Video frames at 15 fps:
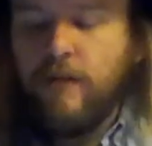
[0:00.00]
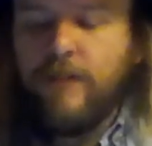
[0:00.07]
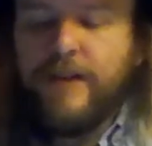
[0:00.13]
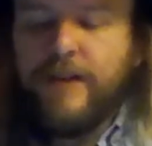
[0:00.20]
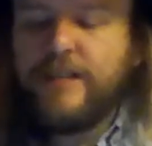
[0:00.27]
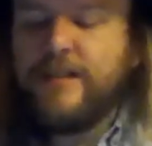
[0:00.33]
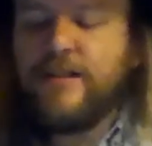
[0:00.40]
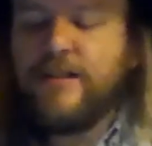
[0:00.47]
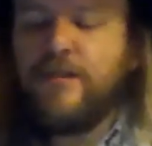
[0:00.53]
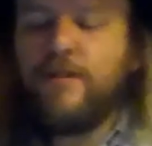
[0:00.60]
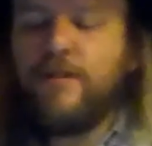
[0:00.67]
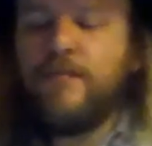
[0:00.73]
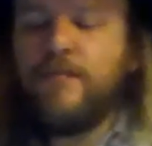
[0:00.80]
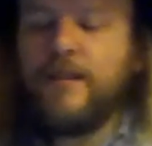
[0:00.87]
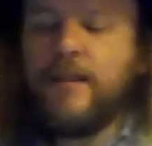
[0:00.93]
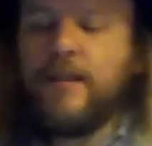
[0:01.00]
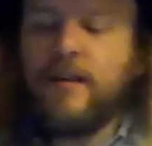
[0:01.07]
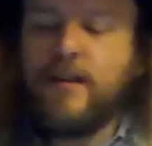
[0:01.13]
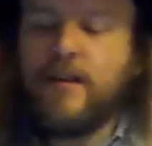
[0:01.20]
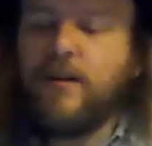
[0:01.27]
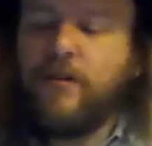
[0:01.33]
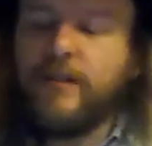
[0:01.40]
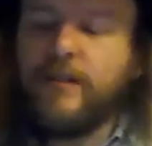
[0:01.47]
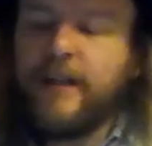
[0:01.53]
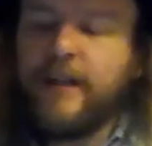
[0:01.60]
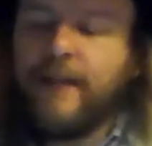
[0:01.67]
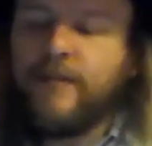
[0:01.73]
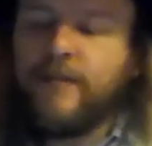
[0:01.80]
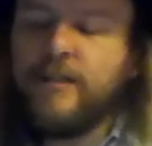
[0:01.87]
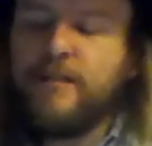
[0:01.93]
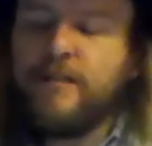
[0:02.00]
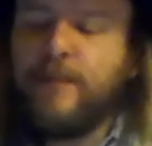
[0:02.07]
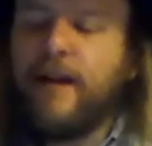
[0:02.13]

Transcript: We reached the school with a golden hour to